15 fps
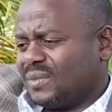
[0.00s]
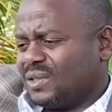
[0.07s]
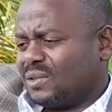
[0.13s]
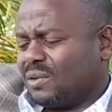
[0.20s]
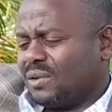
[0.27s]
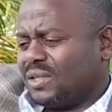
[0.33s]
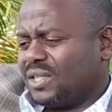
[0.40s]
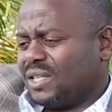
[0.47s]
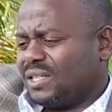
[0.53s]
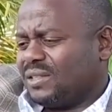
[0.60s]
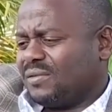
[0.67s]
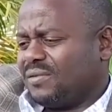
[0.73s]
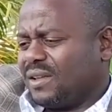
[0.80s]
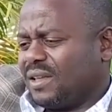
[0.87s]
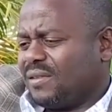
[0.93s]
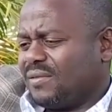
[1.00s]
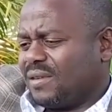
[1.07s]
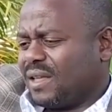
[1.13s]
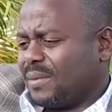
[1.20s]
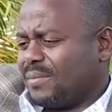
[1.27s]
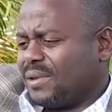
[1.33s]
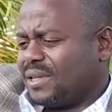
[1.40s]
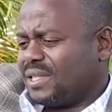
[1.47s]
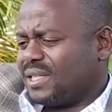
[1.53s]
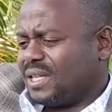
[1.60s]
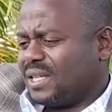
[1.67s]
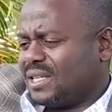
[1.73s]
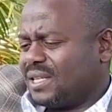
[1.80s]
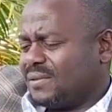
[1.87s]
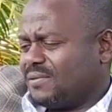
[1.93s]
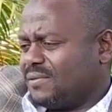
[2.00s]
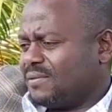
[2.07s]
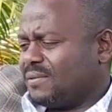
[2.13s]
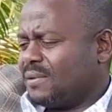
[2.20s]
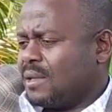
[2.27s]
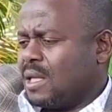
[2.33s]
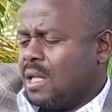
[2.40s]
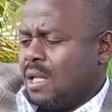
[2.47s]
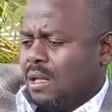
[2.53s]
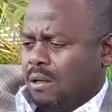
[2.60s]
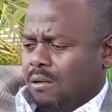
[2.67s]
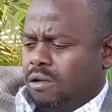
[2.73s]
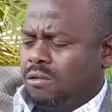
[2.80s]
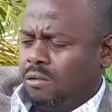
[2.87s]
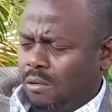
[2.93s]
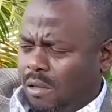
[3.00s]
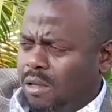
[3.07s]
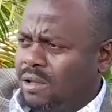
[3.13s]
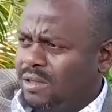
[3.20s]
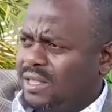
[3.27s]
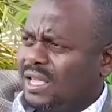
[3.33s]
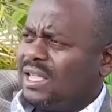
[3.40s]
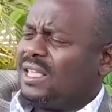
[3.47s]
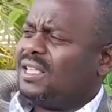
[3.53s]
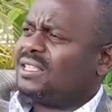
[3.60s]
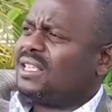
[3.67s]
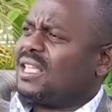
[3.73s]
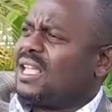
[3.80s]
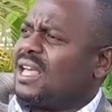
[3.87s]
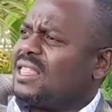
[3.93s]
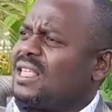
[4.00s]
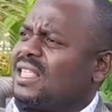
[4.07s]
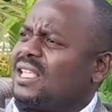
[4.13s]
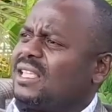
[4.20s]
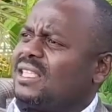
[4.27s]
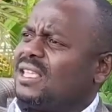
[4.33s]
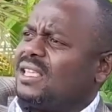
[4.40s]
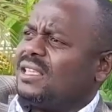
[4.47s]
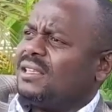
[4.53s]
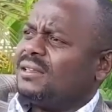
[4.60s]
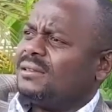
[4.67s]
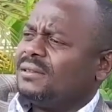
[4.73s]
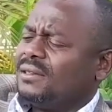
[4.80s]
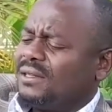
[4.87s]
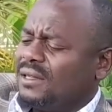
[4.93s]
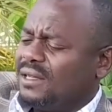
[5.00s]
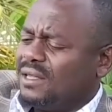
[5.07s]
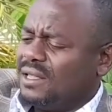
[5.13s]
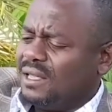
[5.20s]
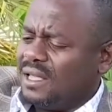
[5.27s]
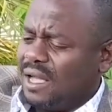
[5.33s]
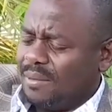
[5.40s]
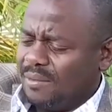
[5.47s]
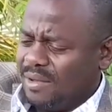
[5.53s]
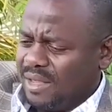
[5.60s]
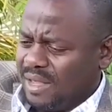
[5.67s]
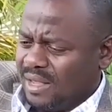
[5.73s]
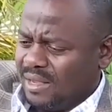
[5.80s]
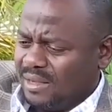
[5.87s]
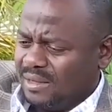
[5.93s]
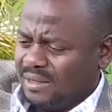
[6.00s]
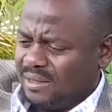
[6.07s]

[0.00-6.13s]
So she's very, very appreciative. There is another lady in the Amuria.